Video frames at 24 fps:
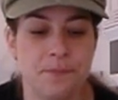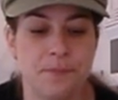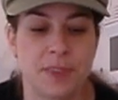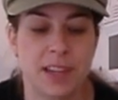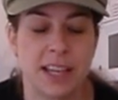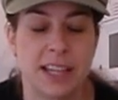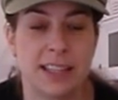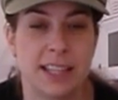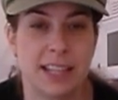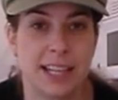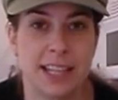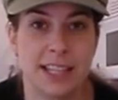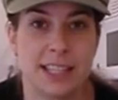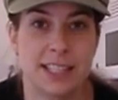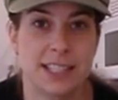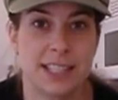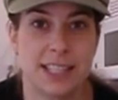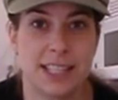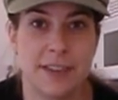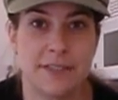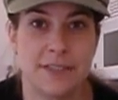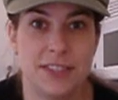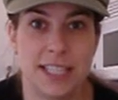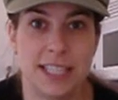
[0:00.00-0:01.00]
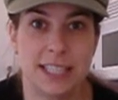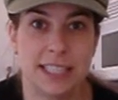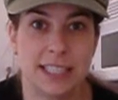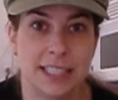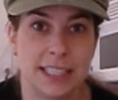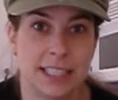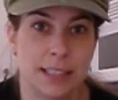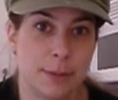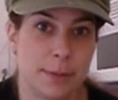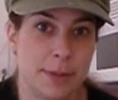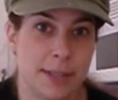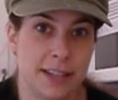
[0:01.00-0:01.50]
and then I stuffed in a
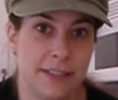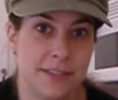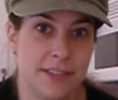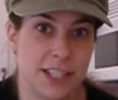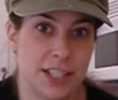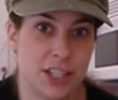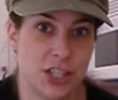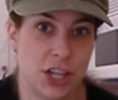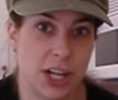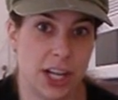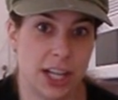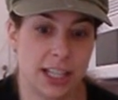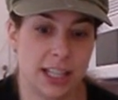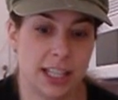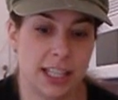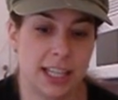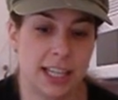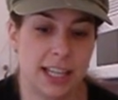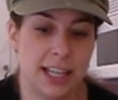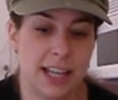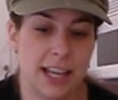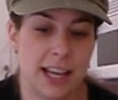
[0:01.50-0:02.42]
little bit of the chocolate,